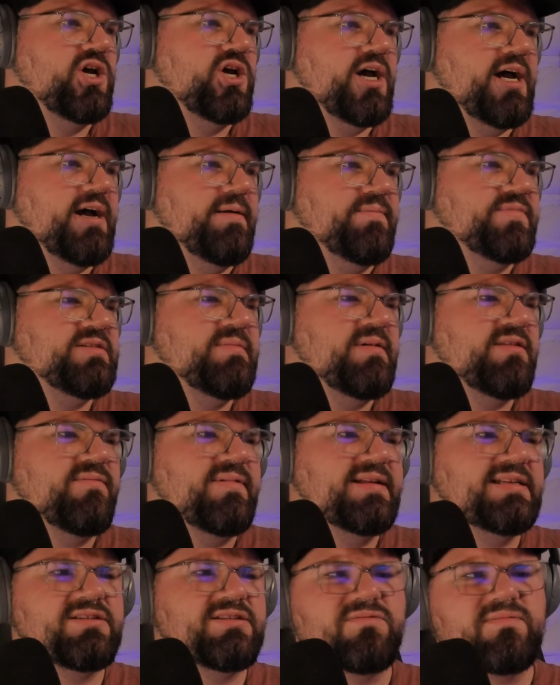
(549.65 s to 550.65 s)
Some other
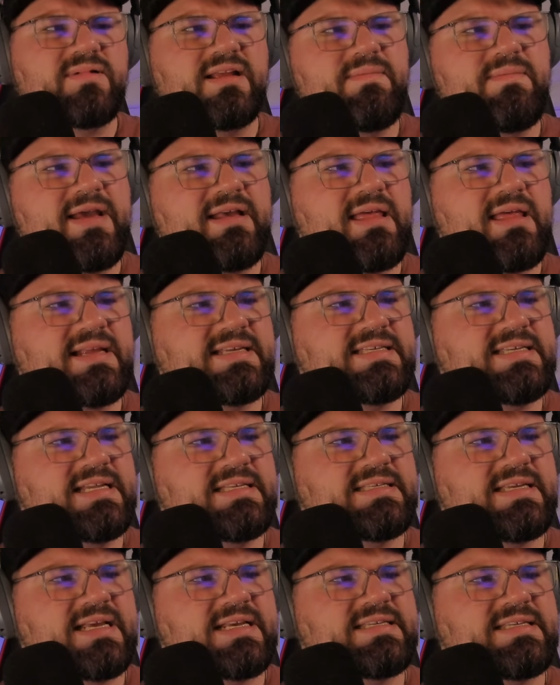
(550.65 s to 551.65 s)
ones don't really make a lot of
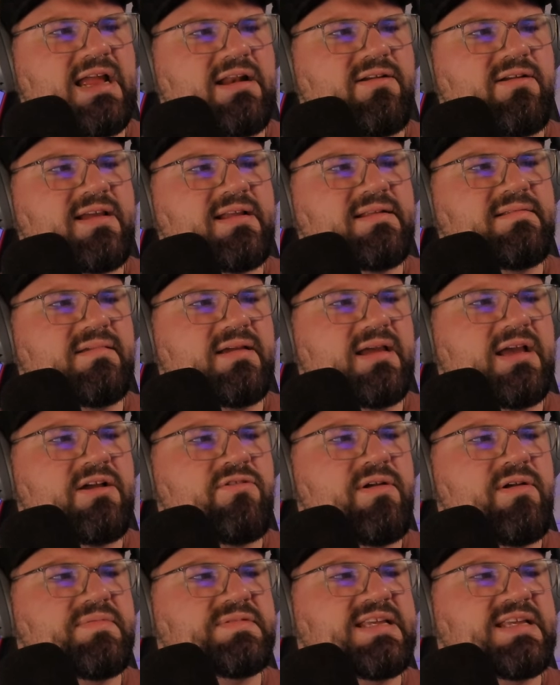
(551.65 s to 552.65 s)
sense. Like Steiner can
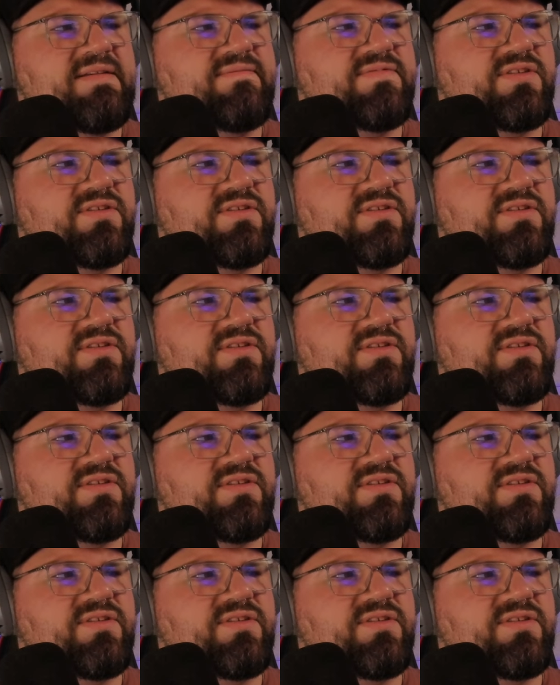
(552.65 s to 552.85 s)
equip Save the